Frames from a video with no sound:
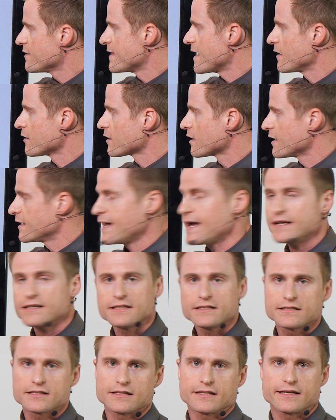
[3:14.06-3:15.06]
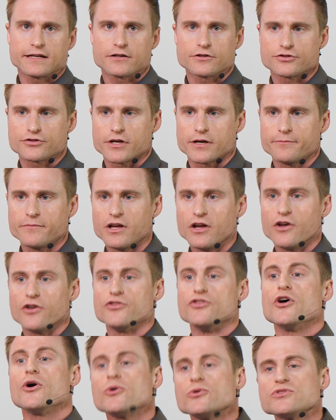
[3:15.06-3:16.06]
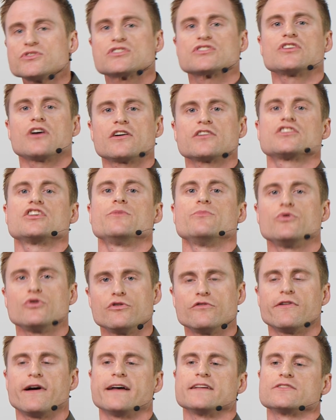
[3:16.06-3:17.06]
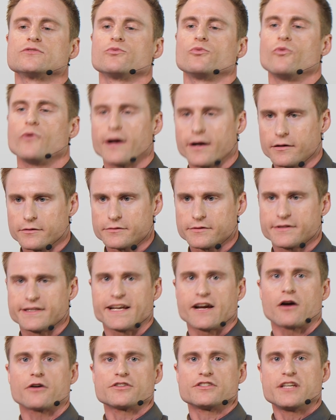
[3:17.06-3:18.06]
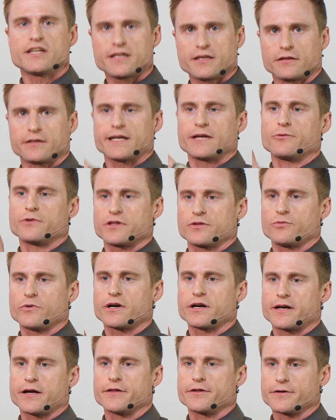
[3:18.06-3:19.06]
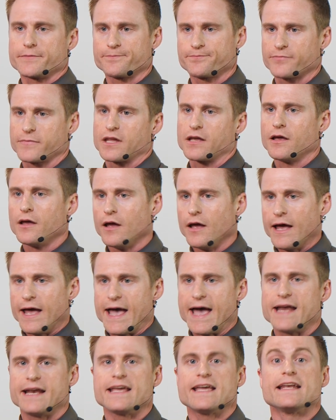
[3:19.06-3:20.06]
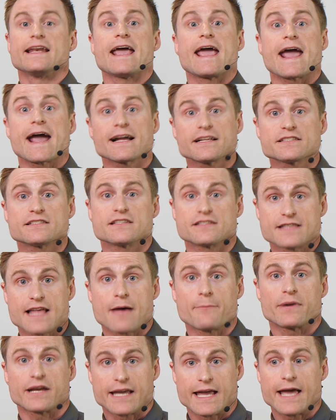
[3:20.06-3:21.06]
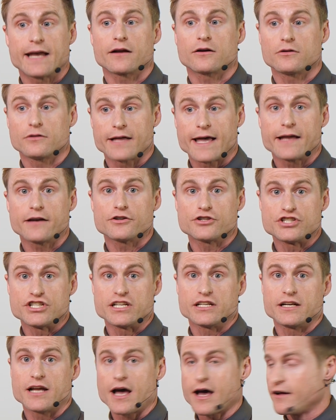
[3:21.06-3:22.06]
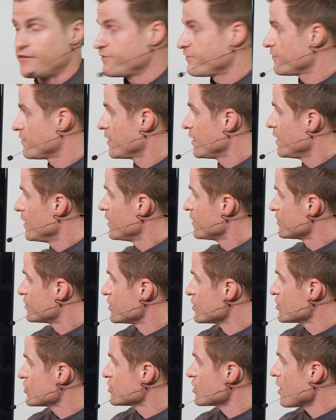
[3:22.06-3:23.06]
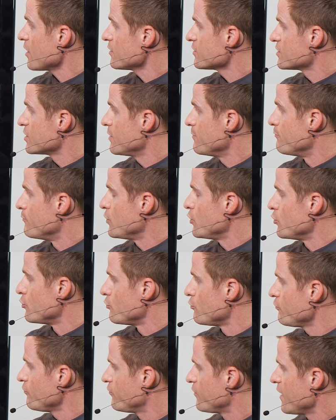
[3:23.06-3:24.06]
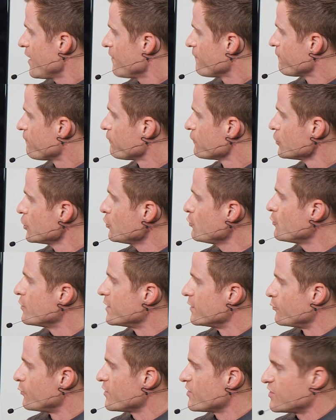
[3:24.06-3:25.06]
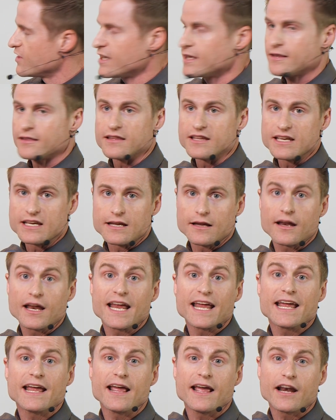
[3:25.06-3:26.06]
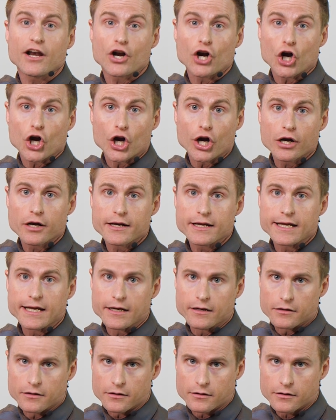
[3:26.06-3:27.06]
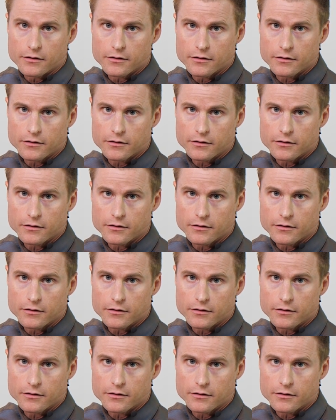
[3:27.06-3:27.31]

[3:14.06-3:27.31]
that are connected to the eardrum, those start to move as well. They articulate with one another. And it enhances that mechanical energy enough to start to move fluid within the inner ear.